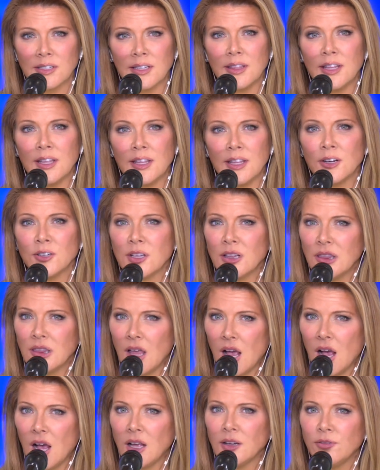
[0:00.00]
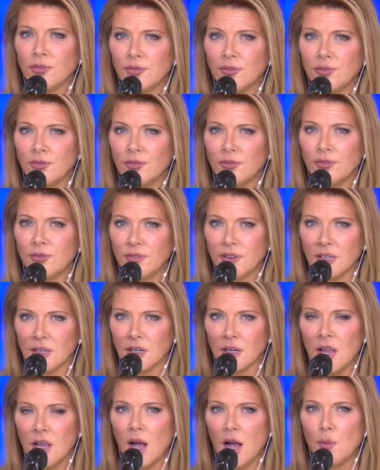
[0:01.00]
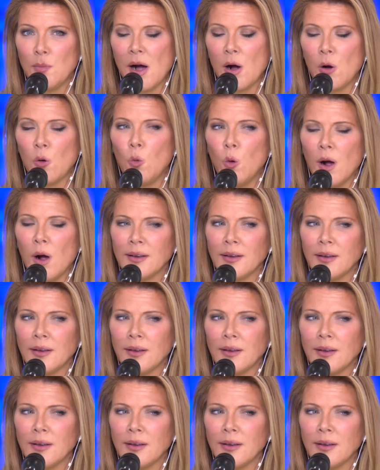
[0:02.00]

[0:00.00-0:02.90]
There's a lot of fear about what